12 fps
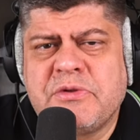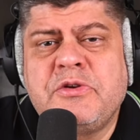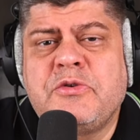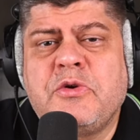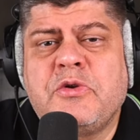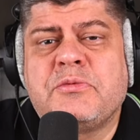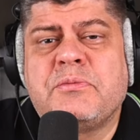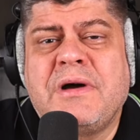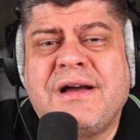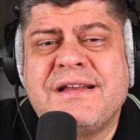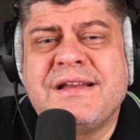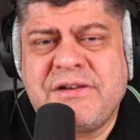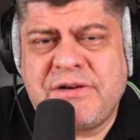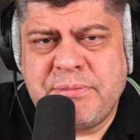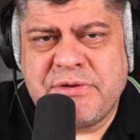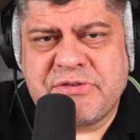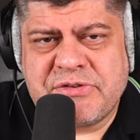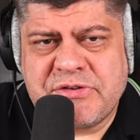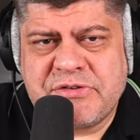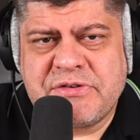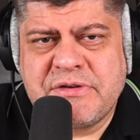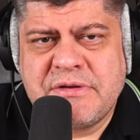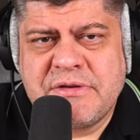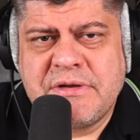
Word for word: What you don't mind our business.